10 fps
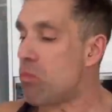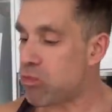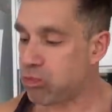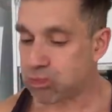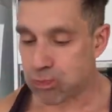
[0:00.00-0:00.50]

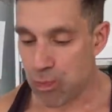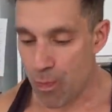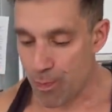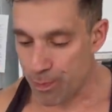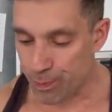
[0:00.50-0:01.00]
that's right,
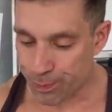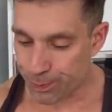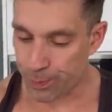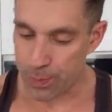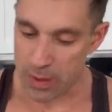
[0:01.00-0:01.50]
you
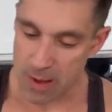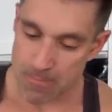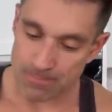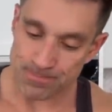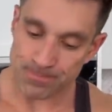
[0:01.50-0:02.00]
can build
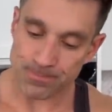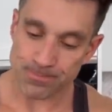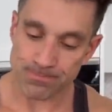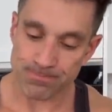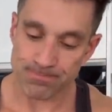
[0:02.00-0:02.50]
muscle
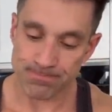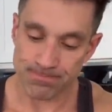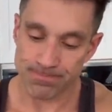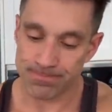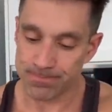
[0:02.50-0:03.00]
in a
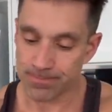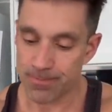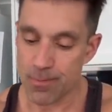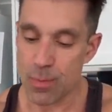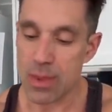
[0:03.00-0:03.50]

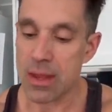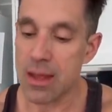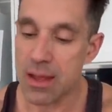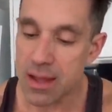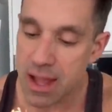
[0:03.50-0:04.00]
deficit.
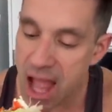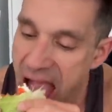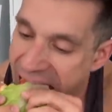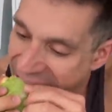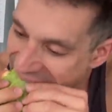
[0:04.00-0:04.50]
Problem
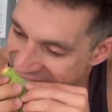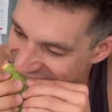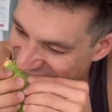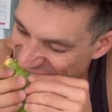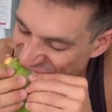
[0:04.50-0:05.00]
is,
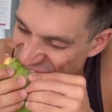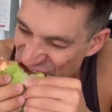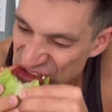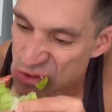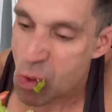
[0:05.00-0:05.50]
people
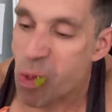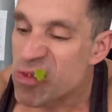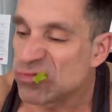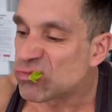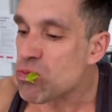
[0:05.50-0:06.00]
crash
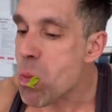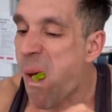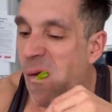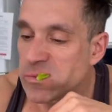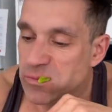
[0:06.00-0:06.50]

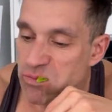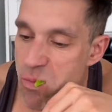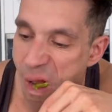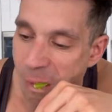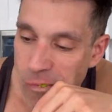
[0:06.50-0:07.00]
diet.
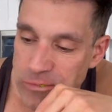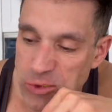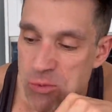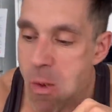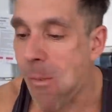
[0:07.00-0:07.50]
They go
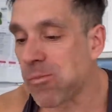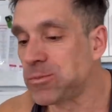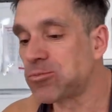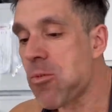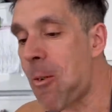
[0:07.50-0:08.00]
on
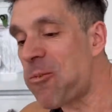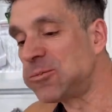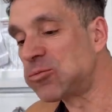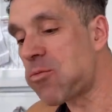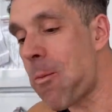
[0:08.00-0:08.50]
highly
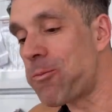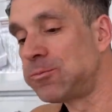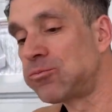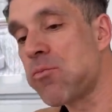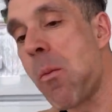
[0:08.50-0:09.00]
restrictive diets,
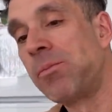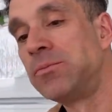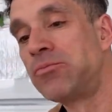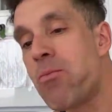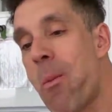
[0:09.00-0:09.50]

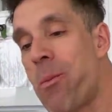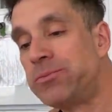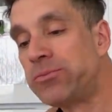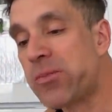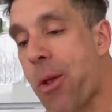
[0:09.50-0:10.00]
thousand
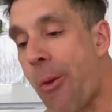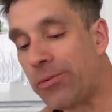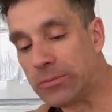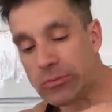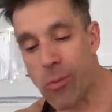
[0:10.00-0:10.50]
calories or
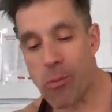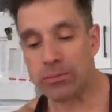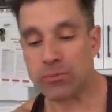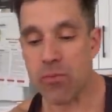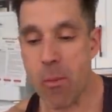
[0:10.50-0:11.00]
more deficit
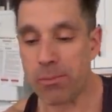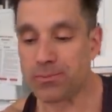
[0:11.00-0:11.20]
a day.